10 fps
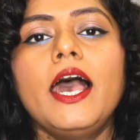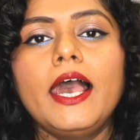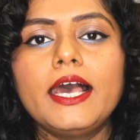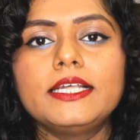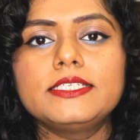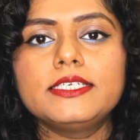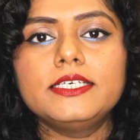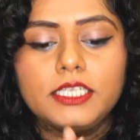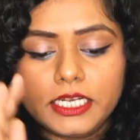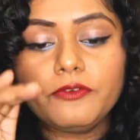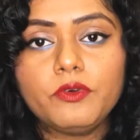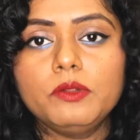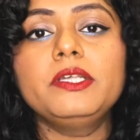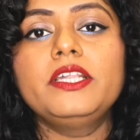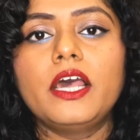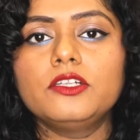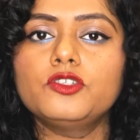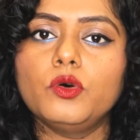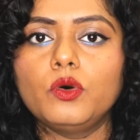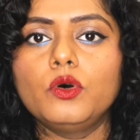and the link will be there,
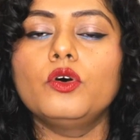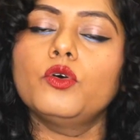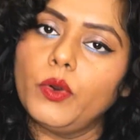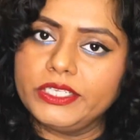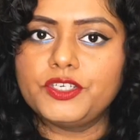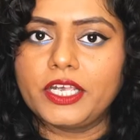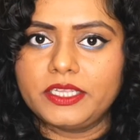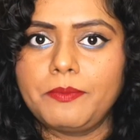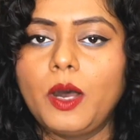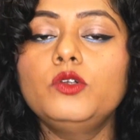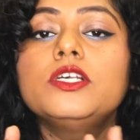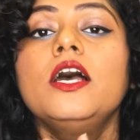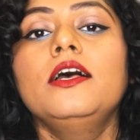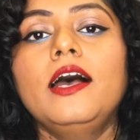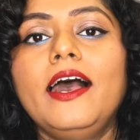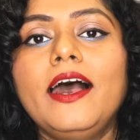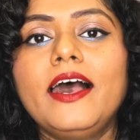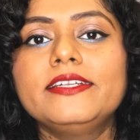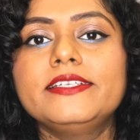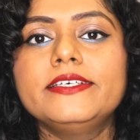so go and check them out.
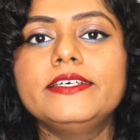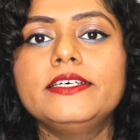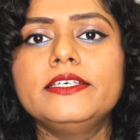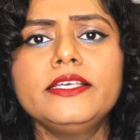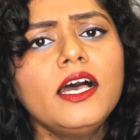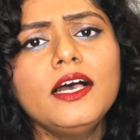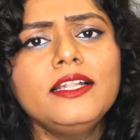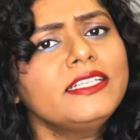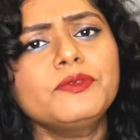And yeah, let's